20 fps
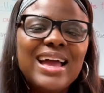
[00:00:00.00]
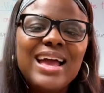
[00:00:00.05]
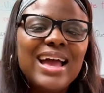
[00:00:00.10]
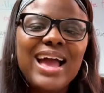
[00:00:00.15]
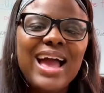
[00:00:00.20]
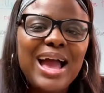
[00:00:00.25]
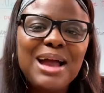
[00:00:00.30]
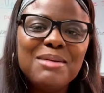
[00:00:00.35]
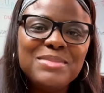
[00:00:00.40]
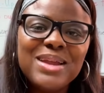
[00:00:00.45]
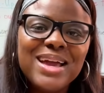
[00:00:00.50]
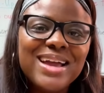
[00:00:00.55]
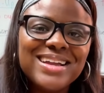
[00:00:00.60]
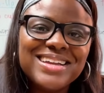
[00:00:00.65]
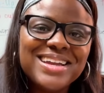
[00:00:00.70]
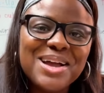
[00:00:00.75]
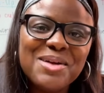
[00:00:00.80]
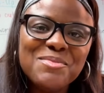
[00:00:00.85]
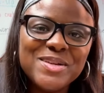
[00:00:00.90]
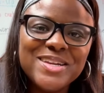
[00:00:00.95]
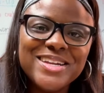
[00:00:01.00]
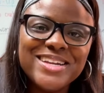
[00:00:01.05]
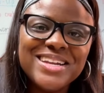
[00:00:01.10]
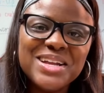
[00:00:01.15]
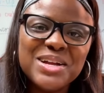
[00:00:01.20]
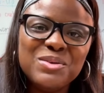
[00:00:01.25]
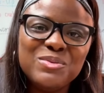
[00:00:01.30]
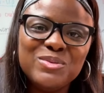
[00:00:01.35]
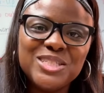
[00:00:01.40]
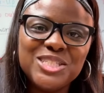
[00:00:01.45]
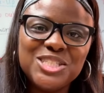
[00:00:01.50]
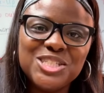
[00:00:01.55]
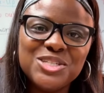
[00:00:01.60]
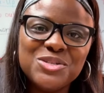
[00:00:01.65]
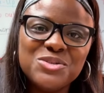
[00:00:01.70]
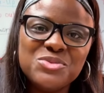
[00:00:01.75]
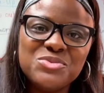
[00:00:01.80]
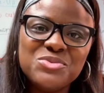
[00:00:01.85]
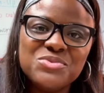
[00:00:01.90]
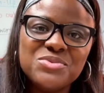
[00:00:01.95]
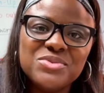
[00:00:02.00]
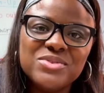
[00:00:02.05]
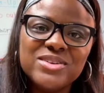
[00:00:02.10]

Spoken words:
I'm not coming in there with you.